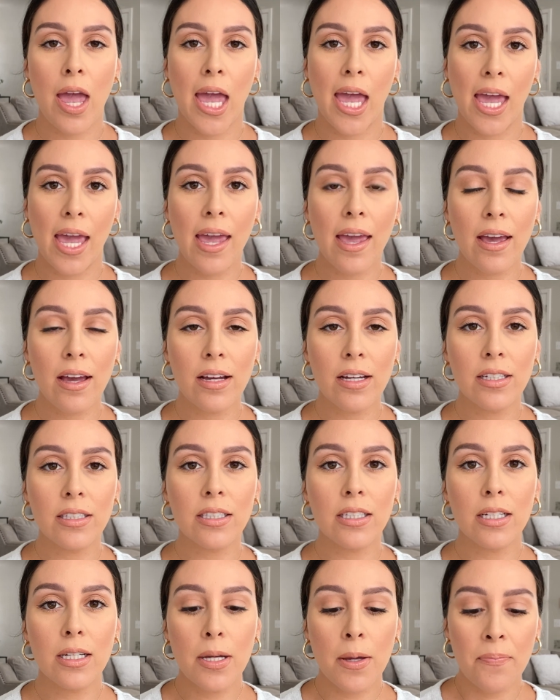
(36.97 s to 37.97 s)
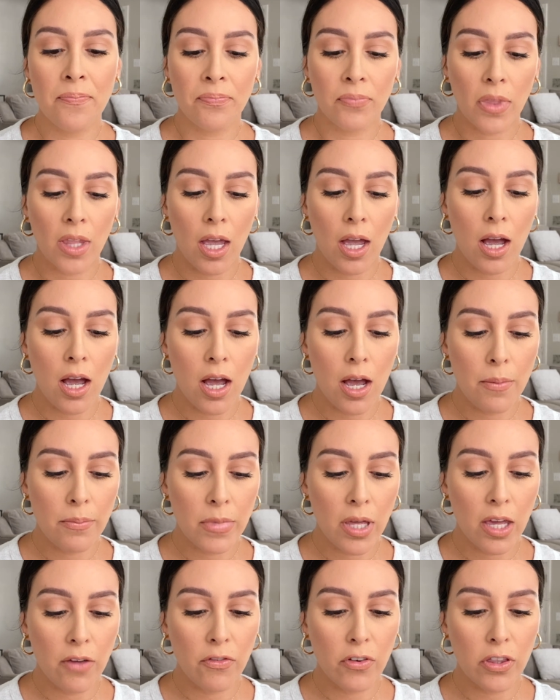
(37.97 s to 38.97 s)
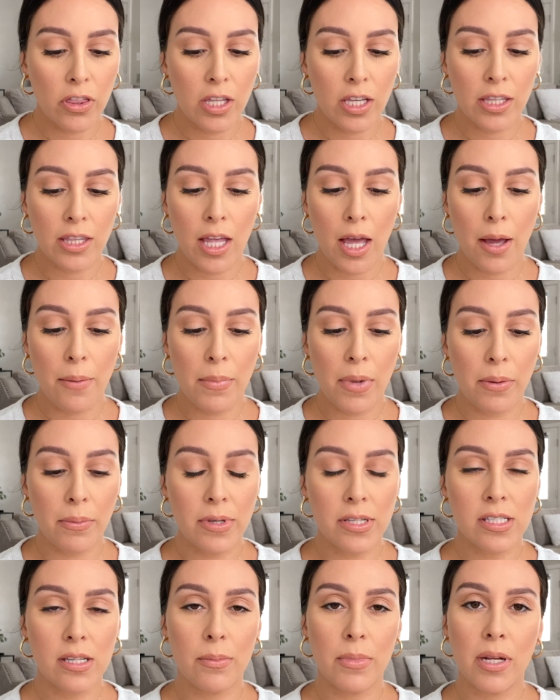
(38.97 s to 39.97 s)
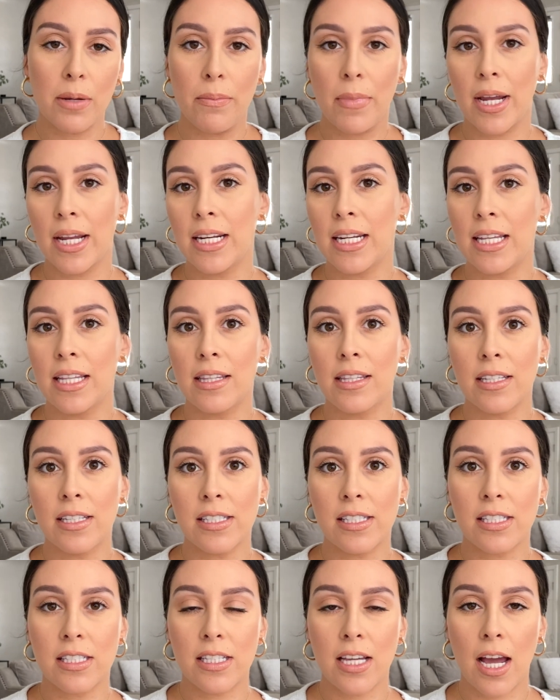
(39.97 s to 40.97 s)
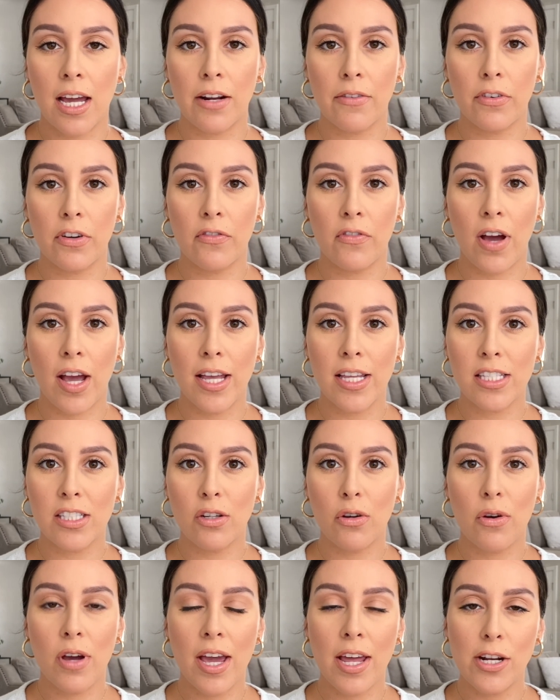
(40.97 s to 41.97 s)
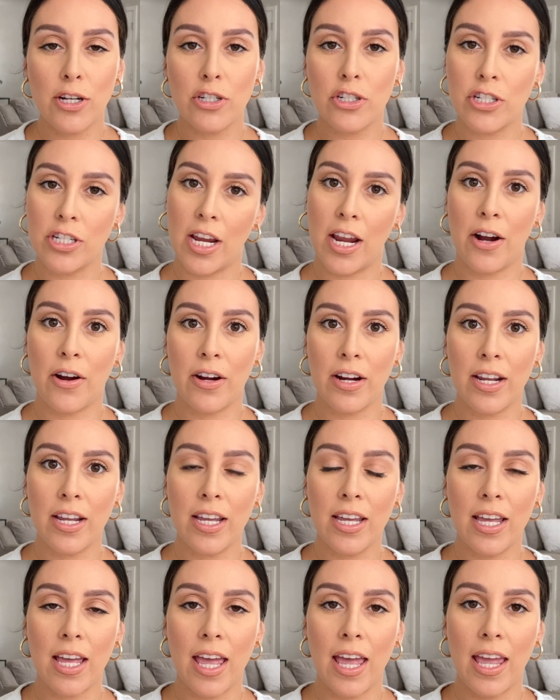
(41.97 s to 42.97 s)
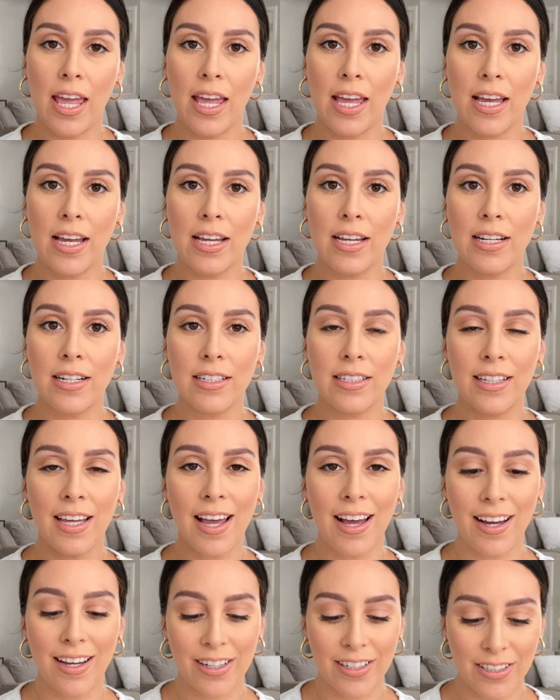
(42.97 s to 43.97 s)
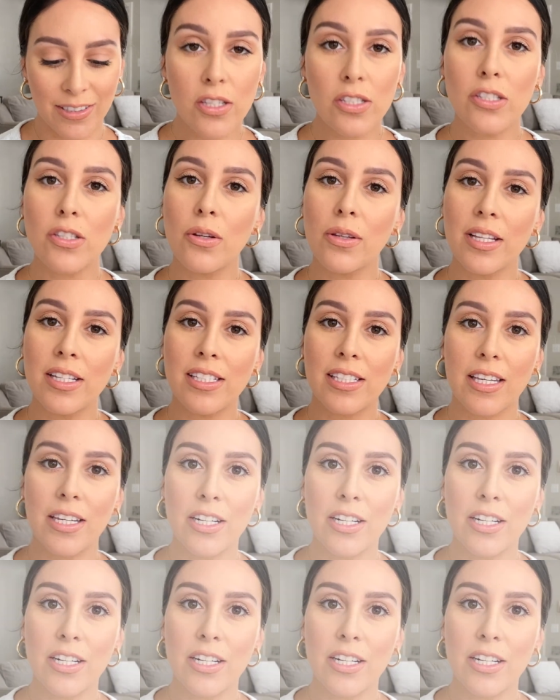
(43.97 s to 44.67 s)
And if you think that maybe somebody might need this kind of advice, go ahead and share it. And yeah, so let's get